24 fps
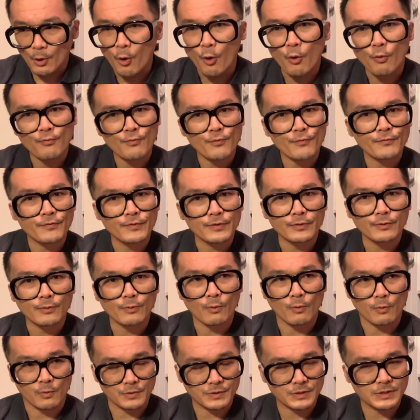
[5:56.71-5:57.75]
overview
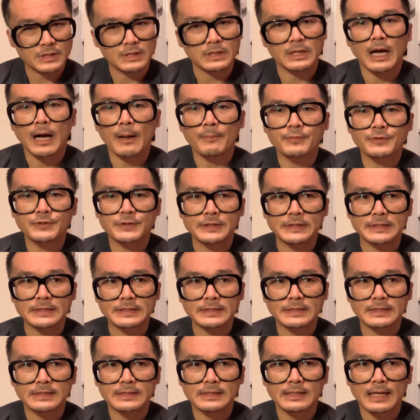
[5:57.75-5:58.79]
or
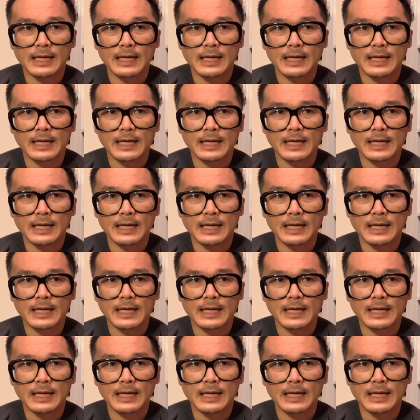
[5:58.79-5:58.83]
synopsis